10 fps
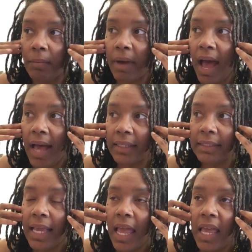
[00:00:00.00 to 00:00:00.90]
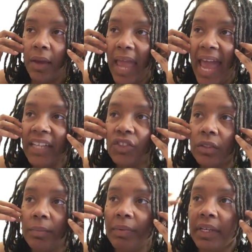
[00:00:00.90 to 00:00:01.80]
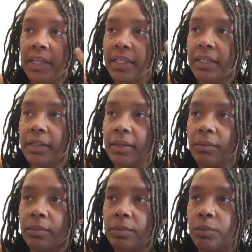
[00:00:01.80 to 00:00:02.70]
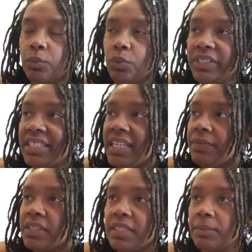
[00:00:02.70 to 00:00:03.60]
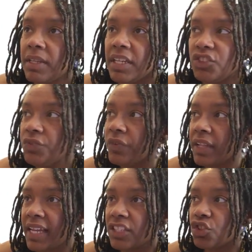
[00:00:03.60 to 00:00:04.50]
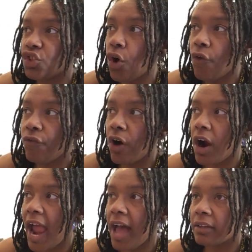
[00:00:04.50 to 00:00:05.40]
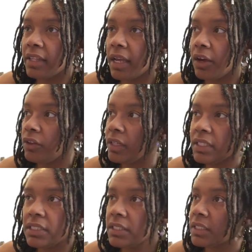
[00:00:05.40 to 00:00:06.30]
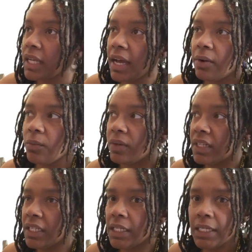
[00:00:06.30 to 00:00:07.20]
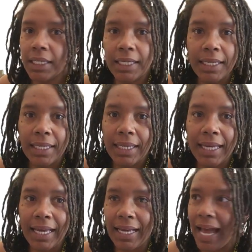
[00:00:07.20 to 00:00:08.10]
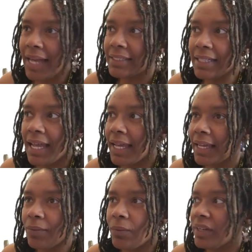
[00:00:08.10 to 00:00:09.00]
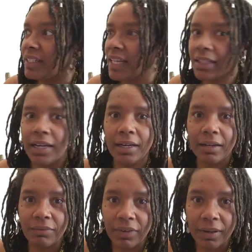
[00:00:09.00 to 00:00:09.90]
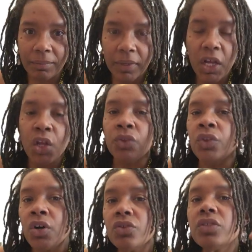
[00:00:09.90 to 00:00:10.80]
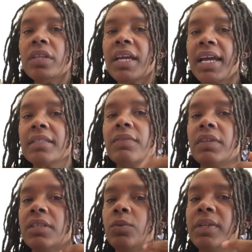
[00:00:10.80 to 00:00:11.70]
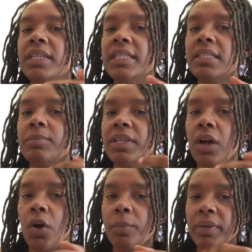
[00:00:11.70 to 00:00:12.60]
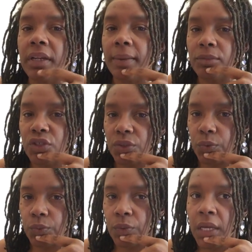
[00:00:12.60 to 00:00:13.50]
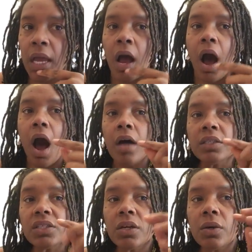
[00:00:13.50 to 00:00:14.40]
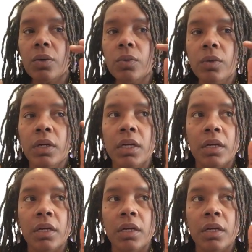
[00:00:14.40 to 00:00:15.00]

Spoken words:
the box, actually receiving something that you feel like is so far out there that it's just like, really? Where did that thought come from? Those are the kinds of things we need to be open up to. Also,